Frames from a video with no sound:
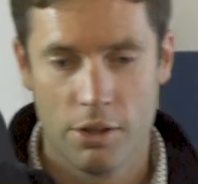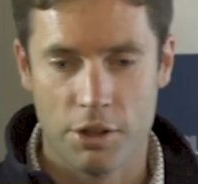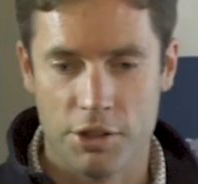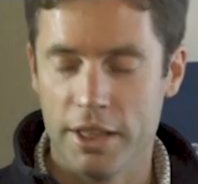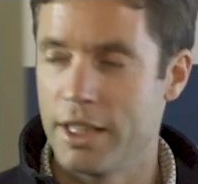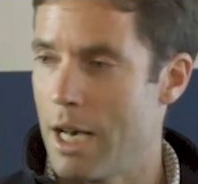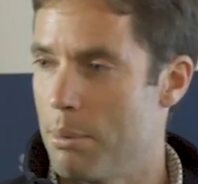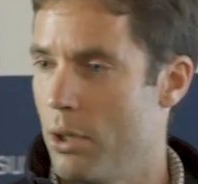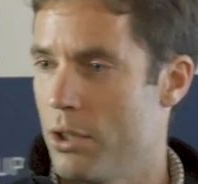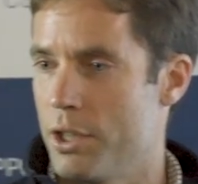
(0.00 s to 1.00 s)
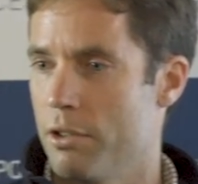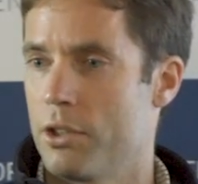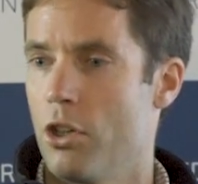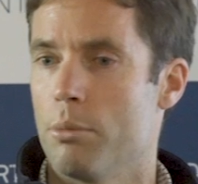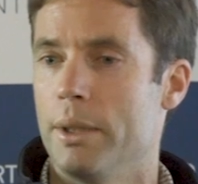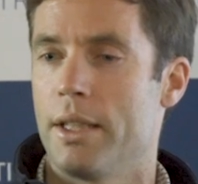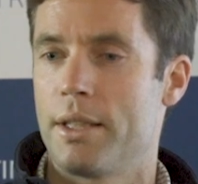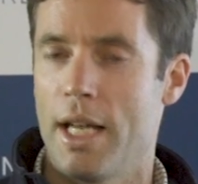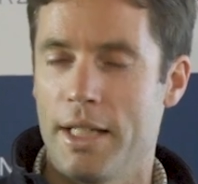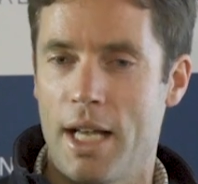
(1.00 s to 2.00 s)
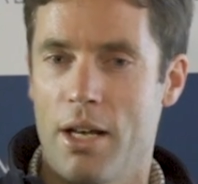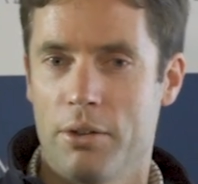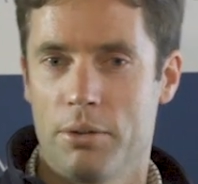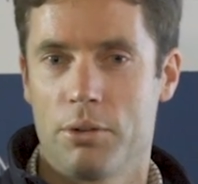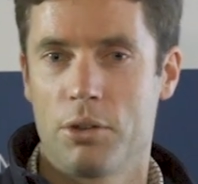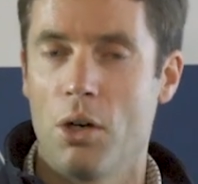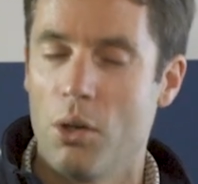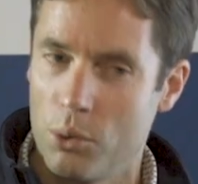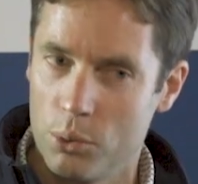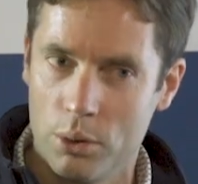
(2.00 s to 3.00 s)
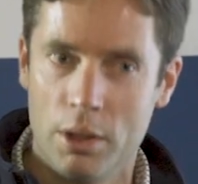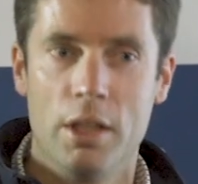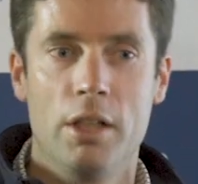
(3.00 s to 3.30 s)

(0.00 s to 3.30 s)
to decarbonise their economy, to take out coal,